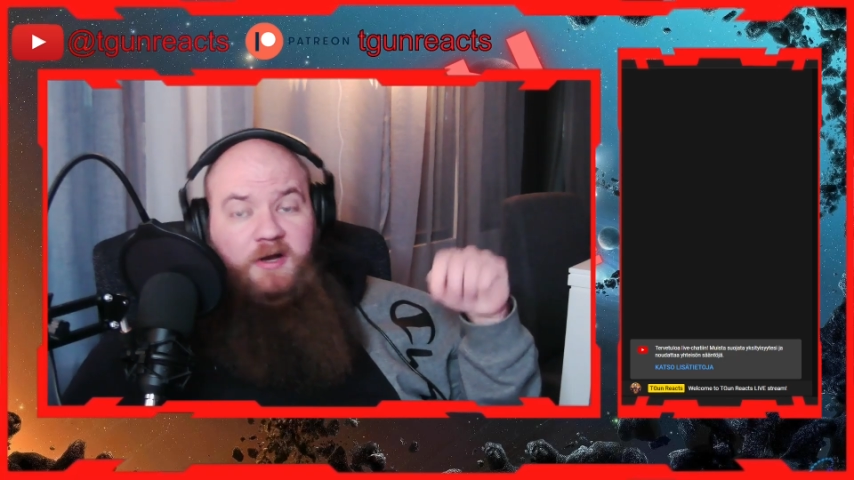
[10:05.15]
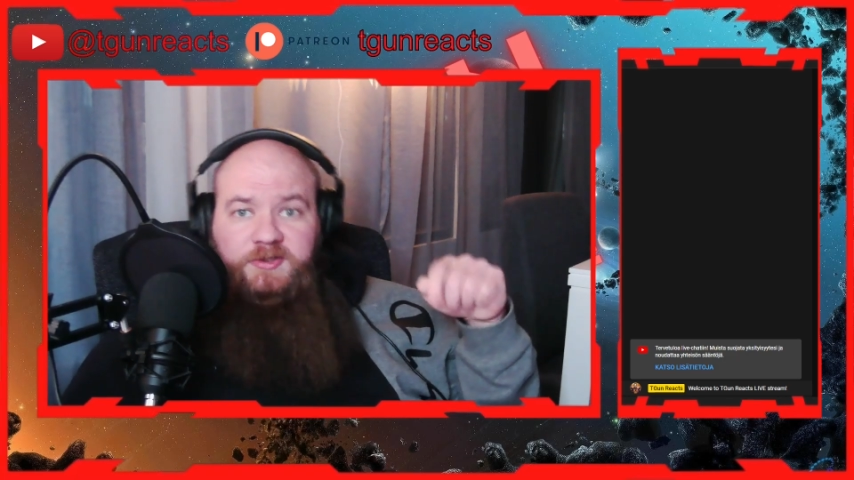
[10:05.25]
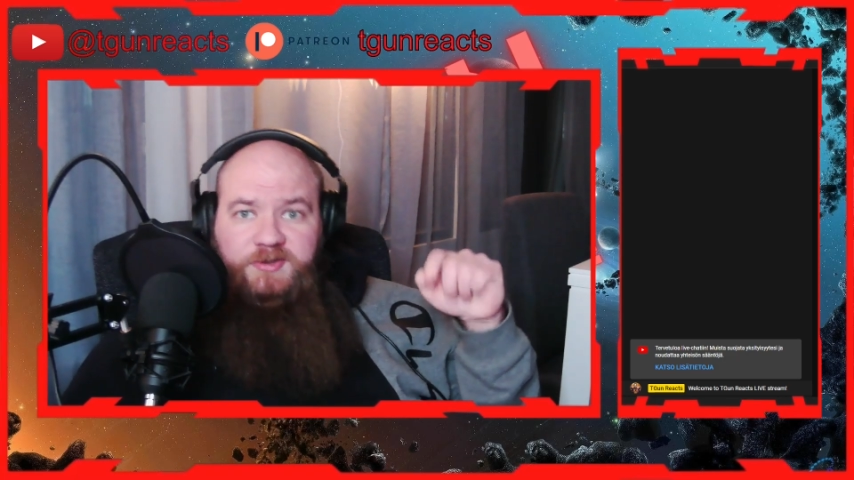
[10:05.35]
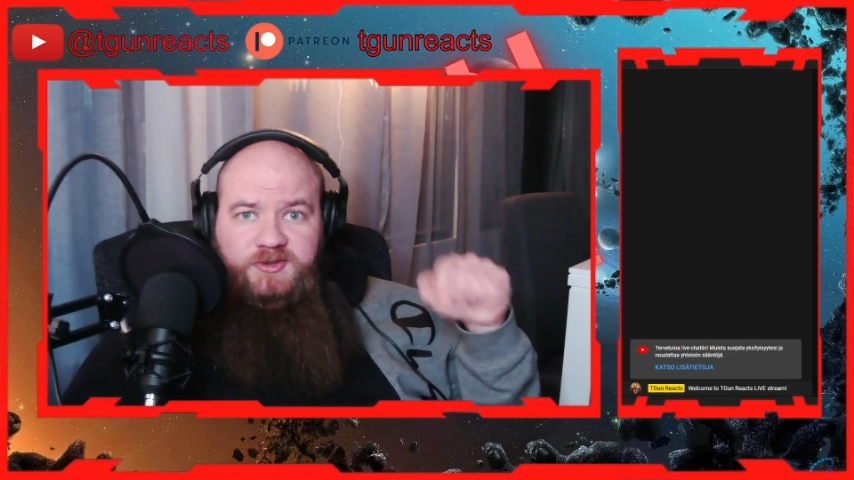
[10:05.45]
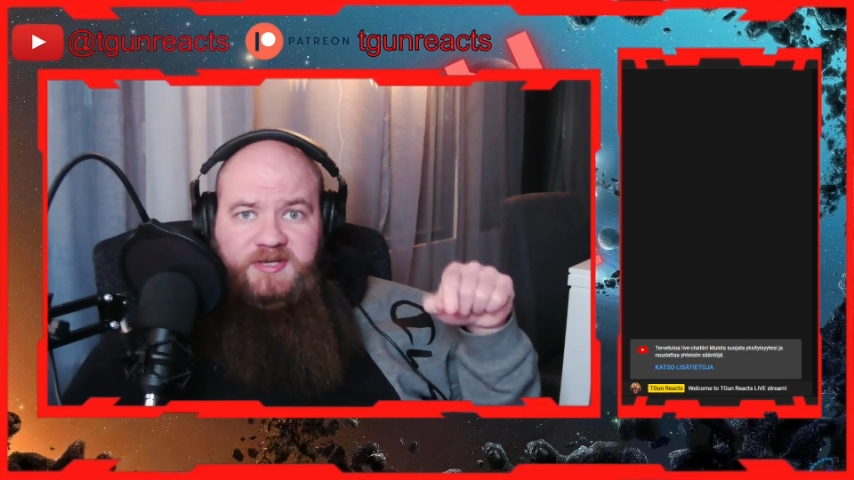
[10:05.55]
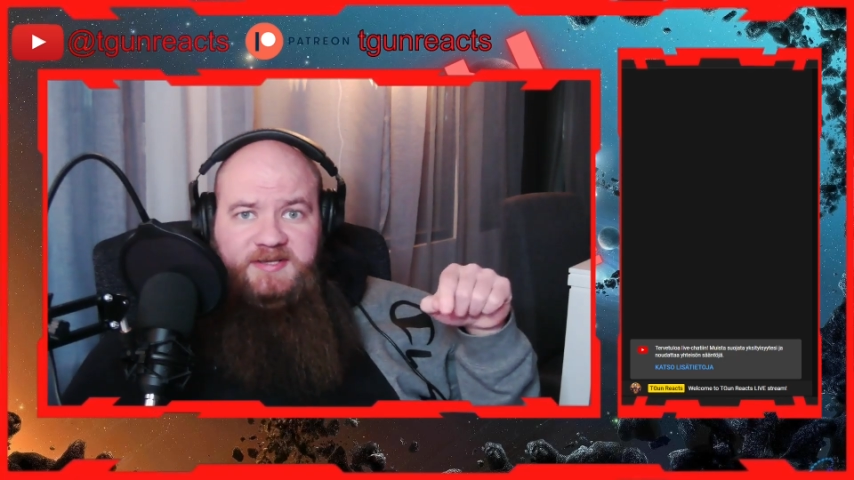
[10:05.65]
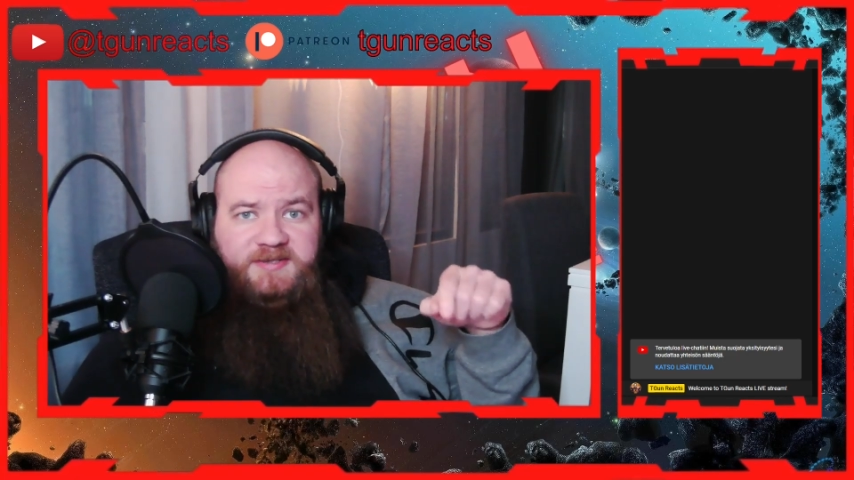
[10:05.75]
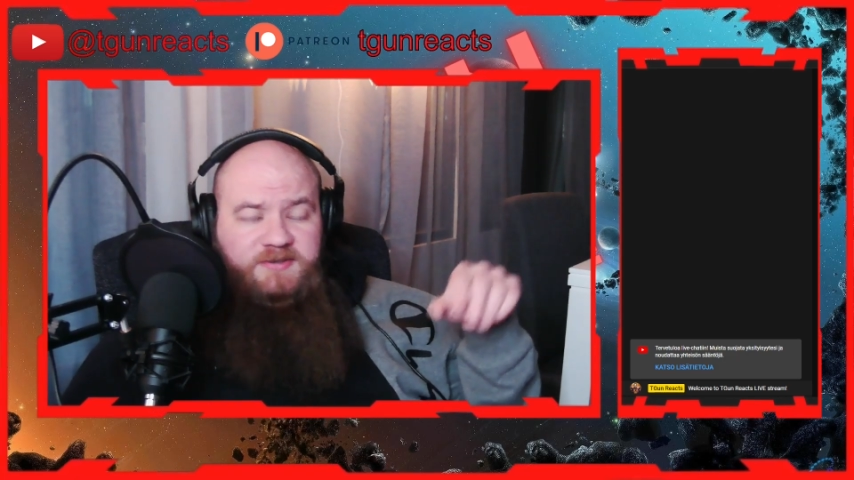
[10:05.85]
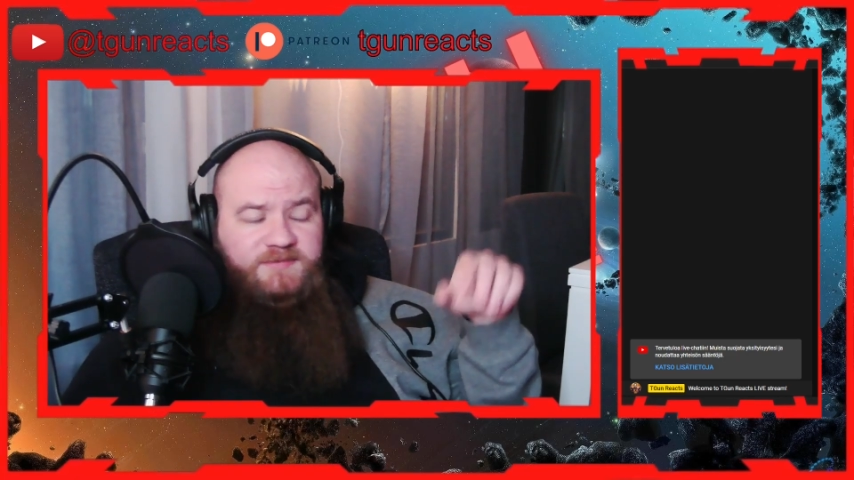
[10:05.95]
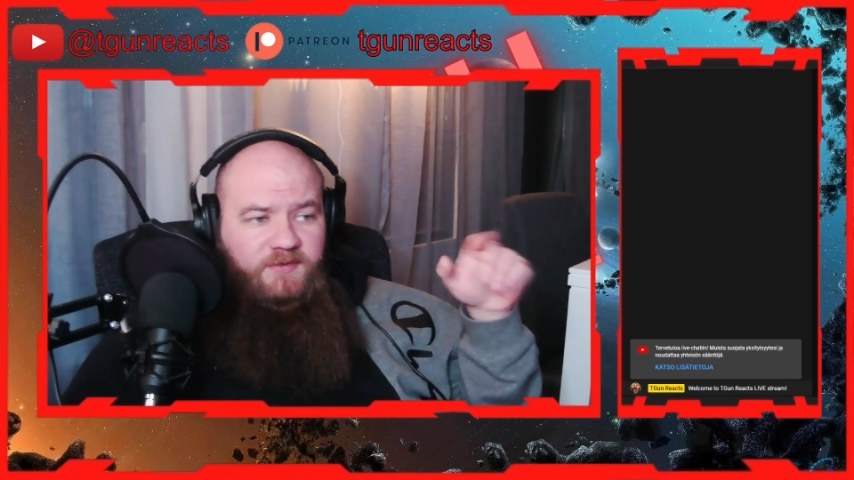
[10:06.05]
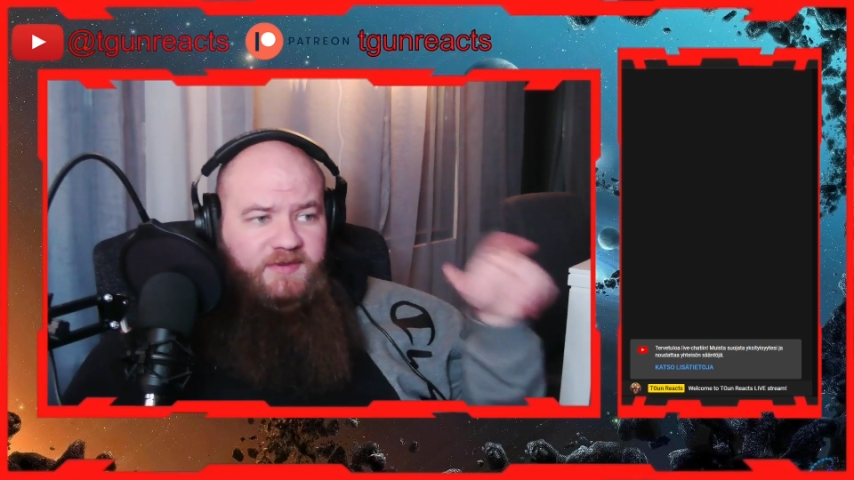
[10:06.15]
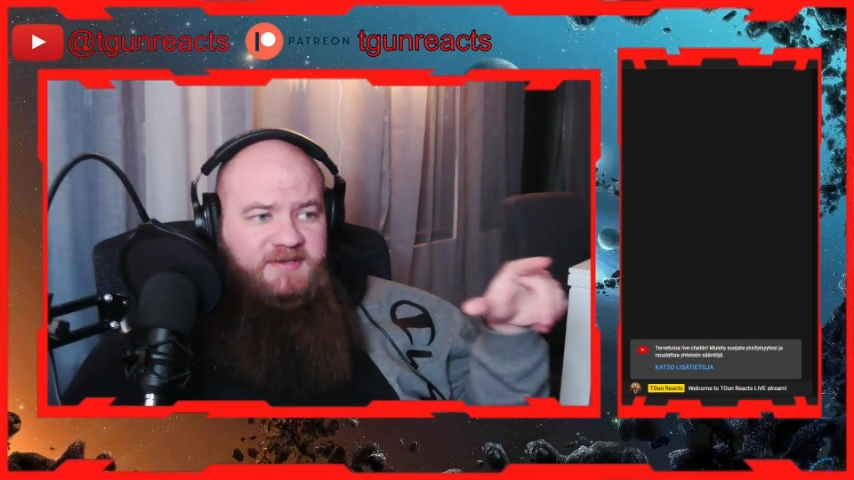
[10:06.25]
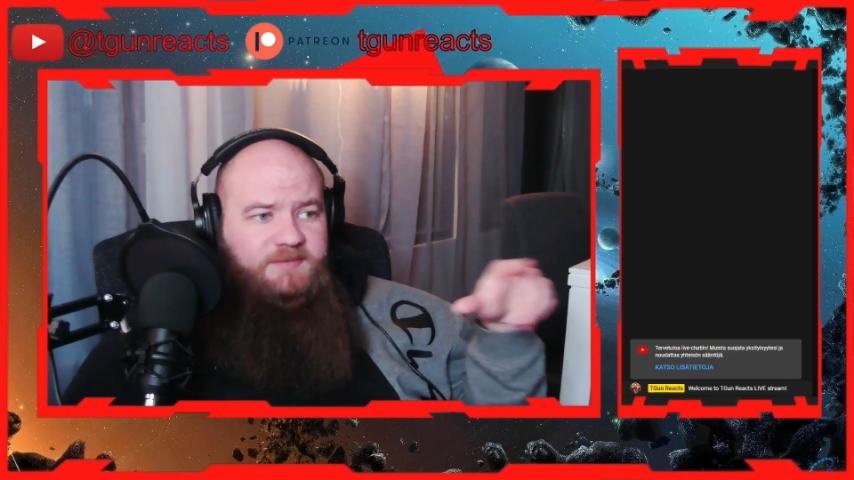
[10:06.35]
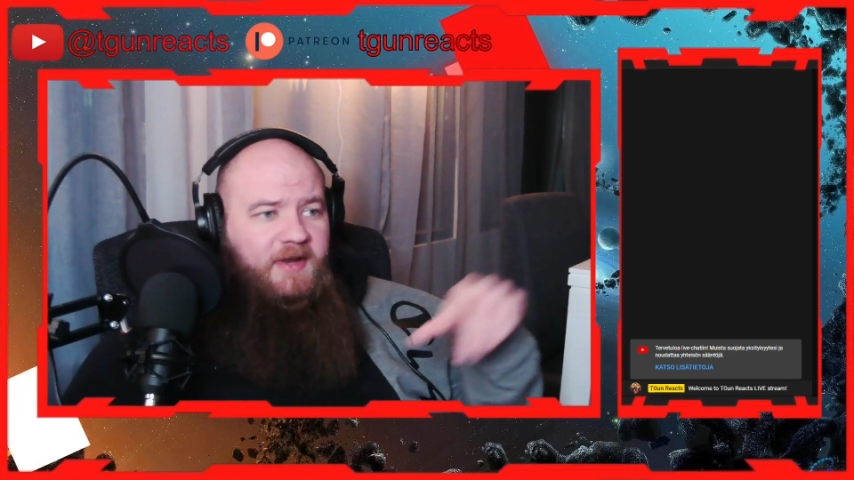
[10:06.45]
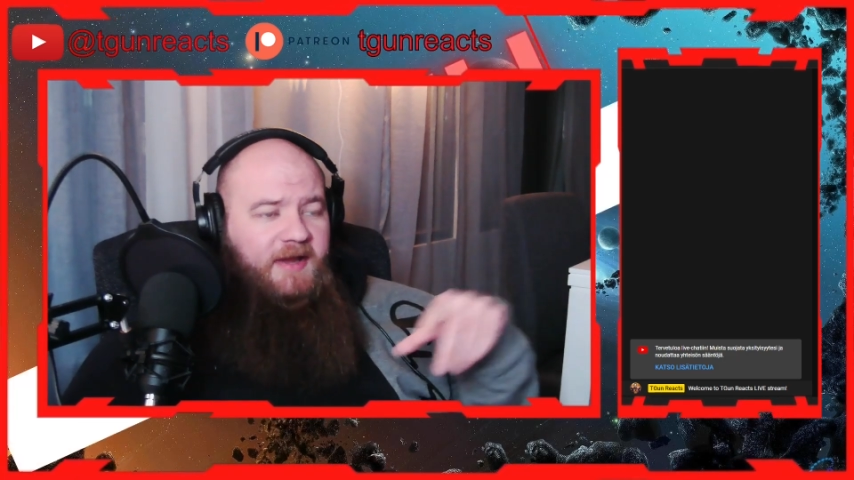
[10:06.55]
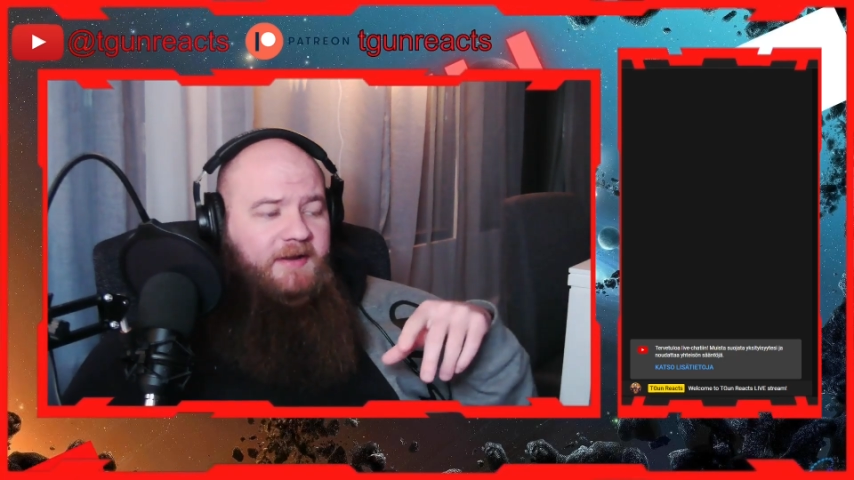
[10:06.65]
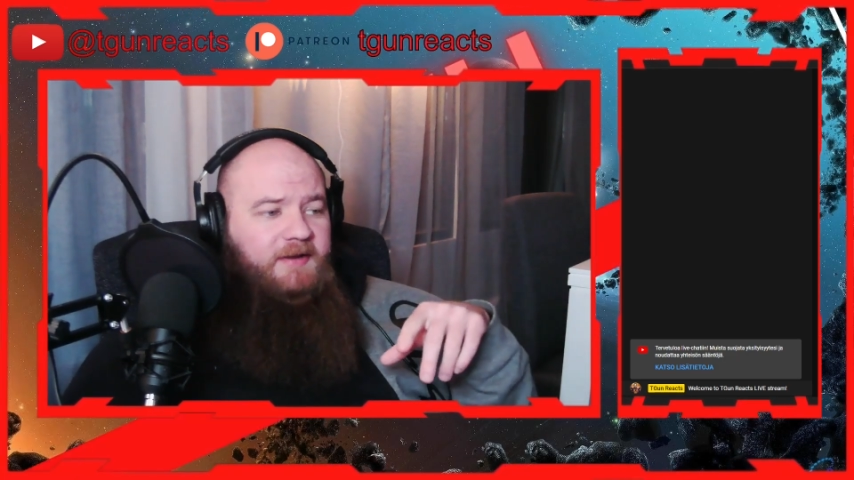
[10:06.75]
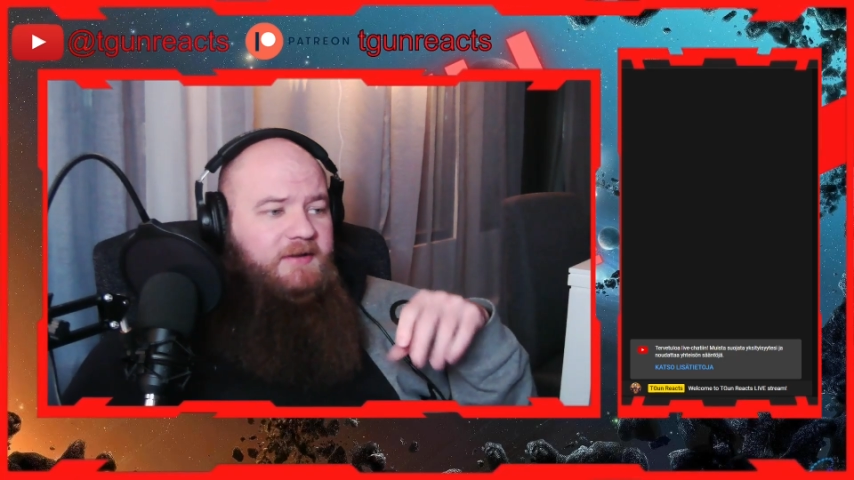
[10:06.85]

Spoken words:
suggestions for this band.